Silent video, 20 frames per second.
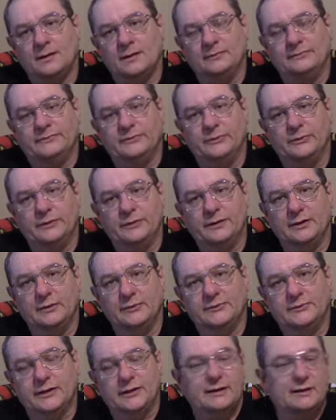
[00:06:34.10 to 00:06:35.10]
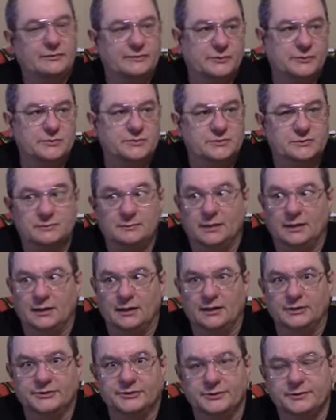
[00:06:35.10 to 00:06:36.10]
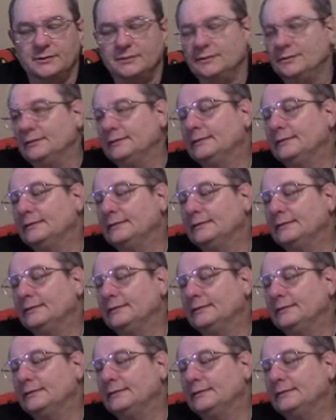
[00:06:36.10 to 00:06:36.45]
and fill the other tank if there's a gusher.